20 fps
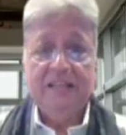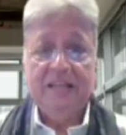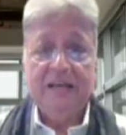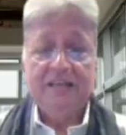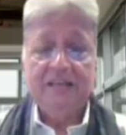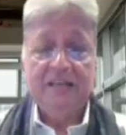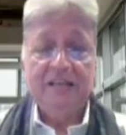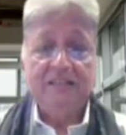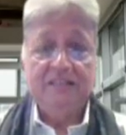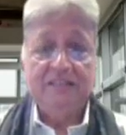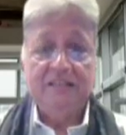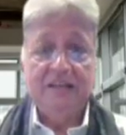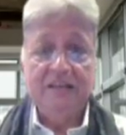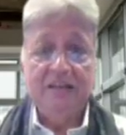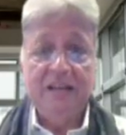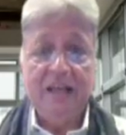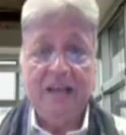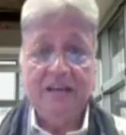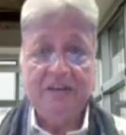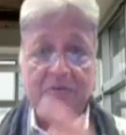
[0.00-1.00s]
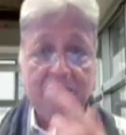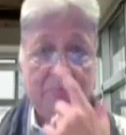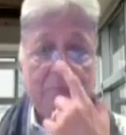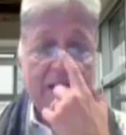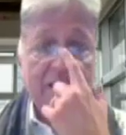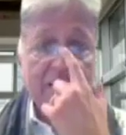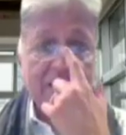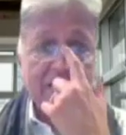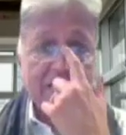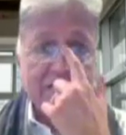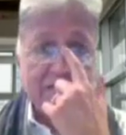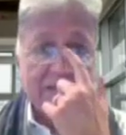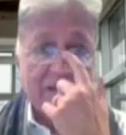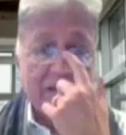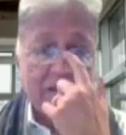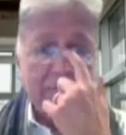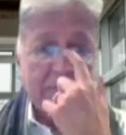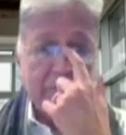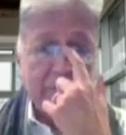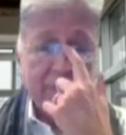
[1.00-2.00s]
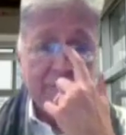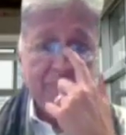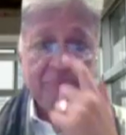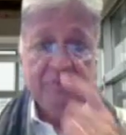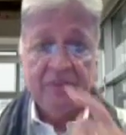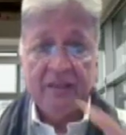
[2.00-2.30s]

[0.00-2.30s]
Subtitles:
that has led by example,